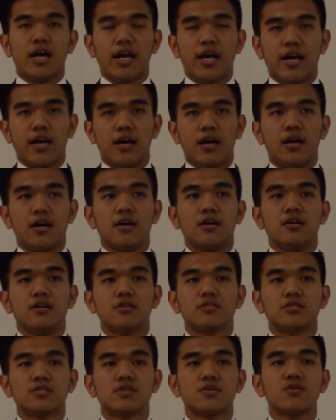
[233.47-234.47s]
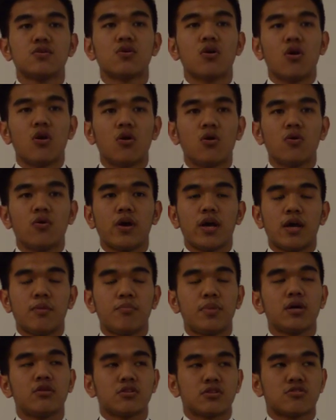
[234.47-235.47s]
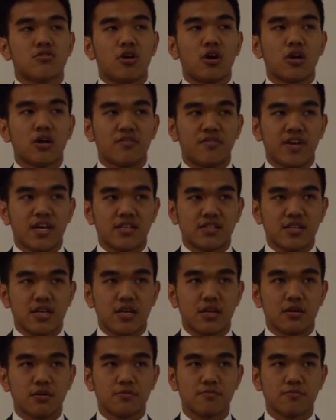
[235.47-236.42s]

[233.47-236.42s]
uh, to grow and build a stronger VSA.